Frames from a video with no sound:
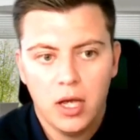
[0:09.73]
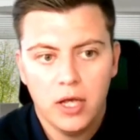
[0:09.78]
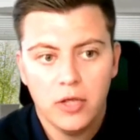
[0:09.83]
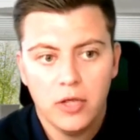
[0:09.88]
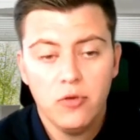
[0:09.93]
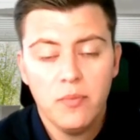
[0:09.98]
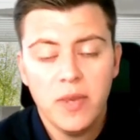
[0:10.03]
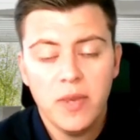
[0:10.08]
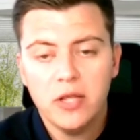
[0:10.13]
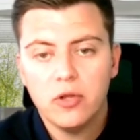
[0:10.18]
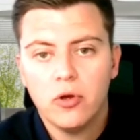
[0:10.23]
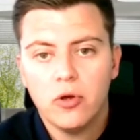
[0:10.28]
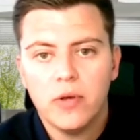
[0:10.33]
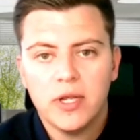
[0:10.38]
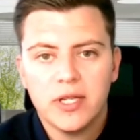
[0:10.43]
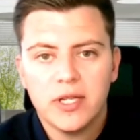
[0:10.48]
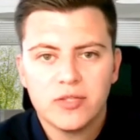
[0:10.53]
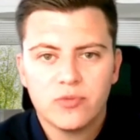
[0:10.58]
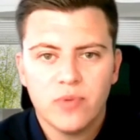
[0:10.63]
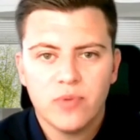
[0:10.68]
You may know
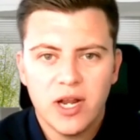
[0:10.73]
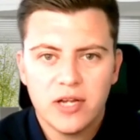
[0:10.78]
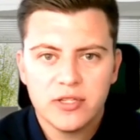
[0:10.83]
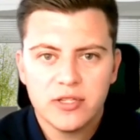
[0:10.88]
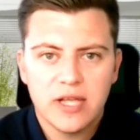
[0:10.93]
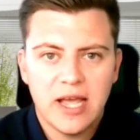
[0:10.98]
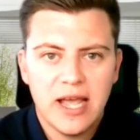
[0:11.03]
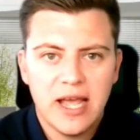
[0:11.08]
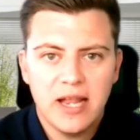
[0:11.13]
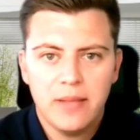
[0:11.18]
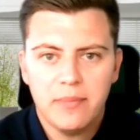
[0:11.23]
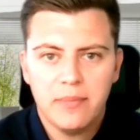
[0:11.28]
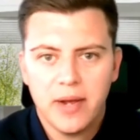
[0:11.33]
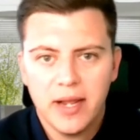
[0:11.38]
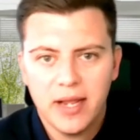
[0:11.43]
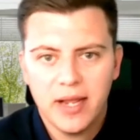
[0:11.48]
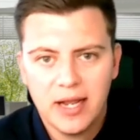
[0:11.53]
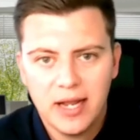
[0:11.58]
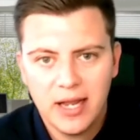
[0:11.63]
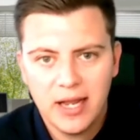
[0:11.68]
it as well as a
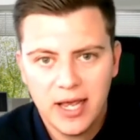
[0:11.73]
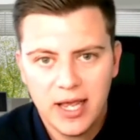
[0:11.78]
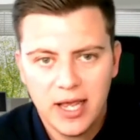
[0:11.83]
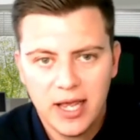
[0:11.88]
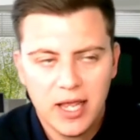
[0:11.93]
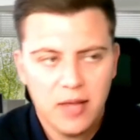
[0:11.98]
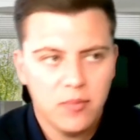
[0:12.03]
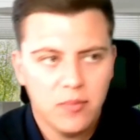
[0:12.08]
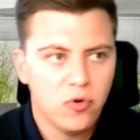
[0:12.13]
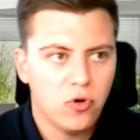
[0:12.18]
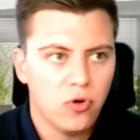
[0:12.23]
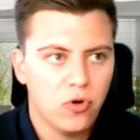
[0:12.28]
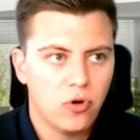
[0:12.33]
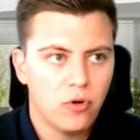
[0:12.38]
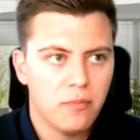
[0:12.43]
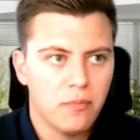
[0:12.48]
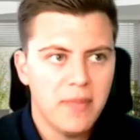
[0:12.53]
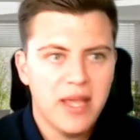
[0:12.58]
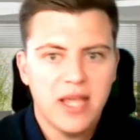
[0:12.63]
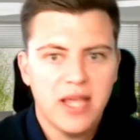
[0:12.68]
alibi claim
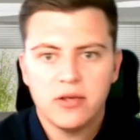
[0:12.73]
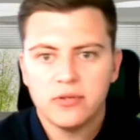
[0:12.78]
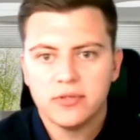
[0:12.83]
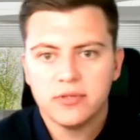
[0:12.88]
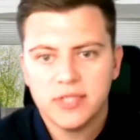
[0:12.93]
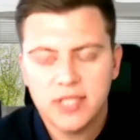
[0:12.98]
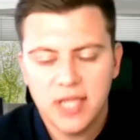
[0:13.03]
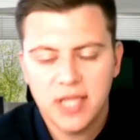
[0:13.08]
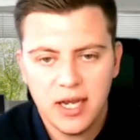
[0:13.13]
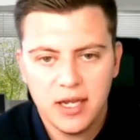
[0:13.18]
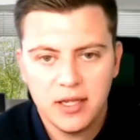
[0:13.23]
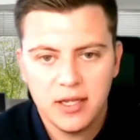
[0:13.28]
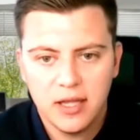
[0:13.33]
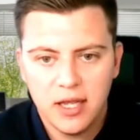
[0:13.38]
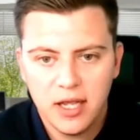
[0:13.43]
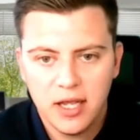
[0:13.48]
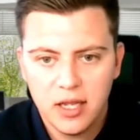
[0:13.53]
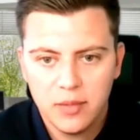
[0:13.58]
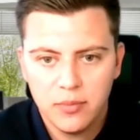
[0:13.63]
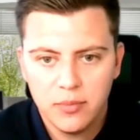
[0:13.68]
or may contain
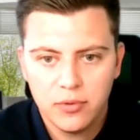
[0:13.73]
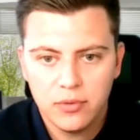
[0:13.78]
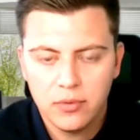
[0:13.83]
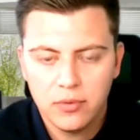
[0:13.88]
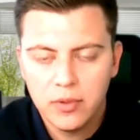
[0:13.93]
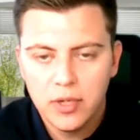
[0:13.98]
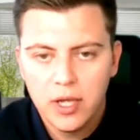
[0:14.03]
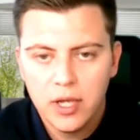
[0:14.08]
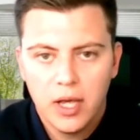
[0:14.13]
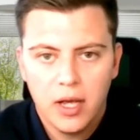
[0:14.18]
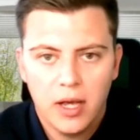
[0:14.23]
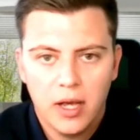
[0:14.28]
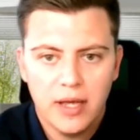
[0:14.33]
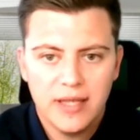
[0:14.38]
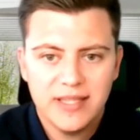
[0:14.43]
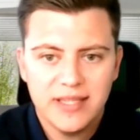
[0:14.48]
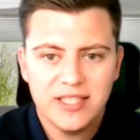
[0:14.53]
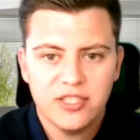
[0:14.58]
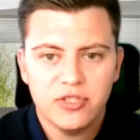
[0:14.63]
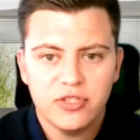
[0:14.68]
label.
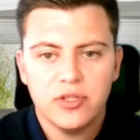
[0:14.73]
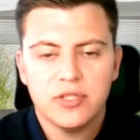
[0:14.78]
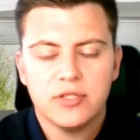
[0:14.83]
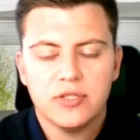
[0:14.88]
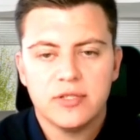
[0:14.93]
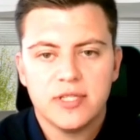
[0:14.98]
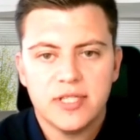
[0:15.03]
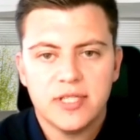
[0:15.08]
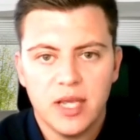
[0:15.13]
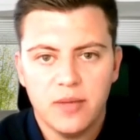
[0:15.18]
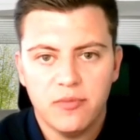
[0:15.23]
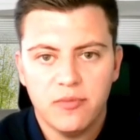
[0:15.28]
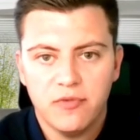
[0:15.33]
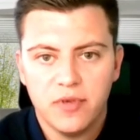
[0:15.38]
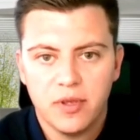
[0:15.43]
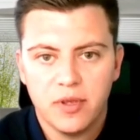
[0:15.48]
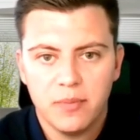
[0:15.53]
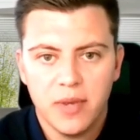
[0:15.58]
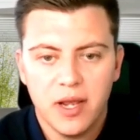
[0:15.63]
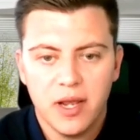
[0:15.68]
Essentially it's the same
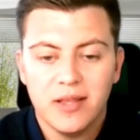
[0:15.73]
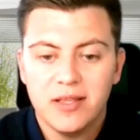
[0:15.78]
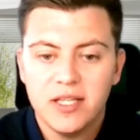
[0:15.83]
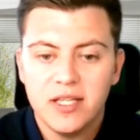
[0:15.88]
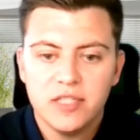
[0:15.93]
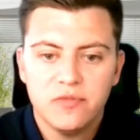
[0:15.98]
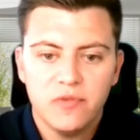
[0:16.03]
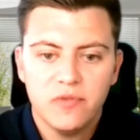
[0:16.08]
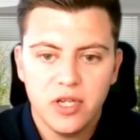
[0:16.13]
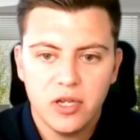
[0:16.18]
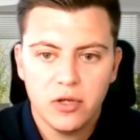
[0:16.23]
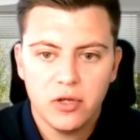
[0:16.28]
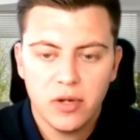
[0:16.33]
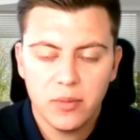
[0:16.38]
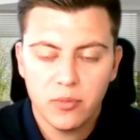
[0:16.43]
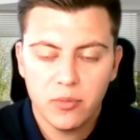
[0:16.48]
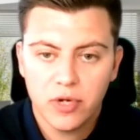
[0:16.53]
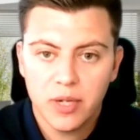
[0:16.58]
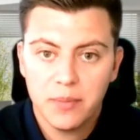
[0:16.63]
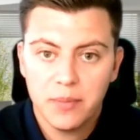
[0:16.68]
thing, but in this video
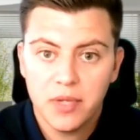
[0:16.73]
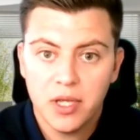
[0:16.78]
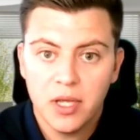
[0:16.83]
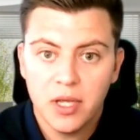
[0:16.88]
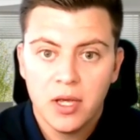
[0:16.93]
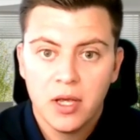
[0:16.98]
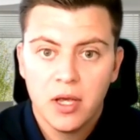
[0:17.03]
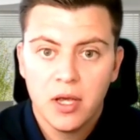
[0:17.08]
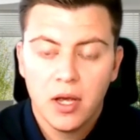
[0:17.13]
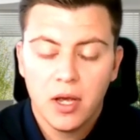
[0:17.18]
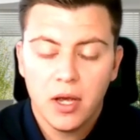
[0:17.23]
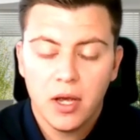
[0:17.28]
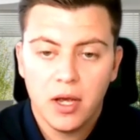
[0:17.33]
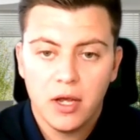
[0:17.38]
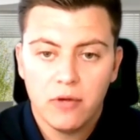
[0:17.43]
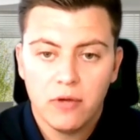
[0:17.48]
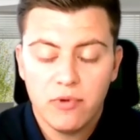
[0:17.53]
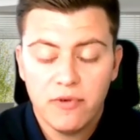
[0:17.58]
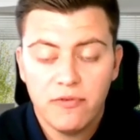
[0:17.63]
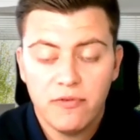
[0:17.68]
I'm going to be
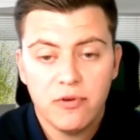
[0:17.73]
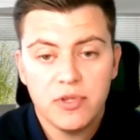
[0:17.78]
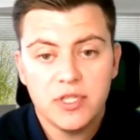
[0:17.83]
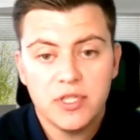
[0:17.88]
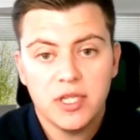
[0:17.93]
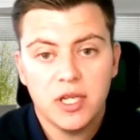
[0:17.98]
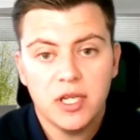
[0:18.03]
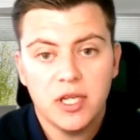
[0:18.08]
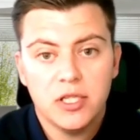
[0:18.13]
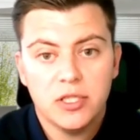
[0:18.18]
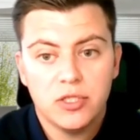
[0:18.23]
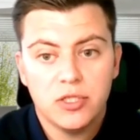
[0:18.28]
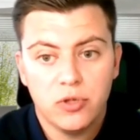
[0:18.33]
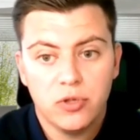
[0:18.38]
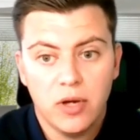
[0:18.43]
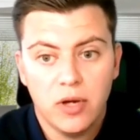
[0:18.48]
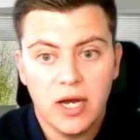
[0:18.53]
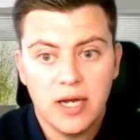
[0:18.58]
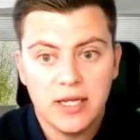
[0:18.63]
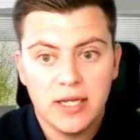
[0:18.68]
referencing it
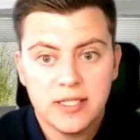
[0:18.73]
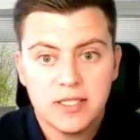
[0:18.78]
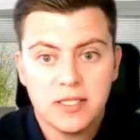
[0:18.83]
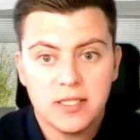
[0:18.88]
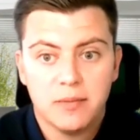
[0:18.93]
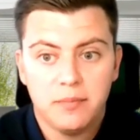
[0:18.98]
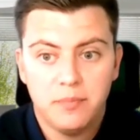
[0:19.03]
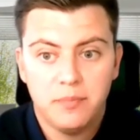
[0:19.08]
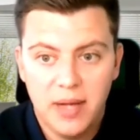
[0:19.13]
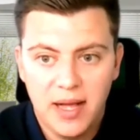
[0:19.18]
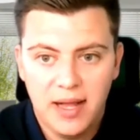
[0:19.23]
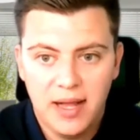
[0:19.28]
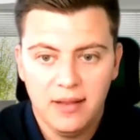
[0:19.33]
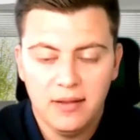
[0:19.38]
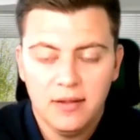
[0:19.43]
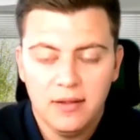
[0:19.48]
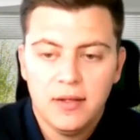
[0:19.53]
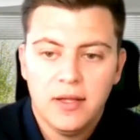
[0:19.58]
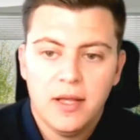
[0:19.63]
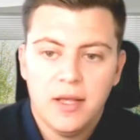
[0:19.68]
to as PAL.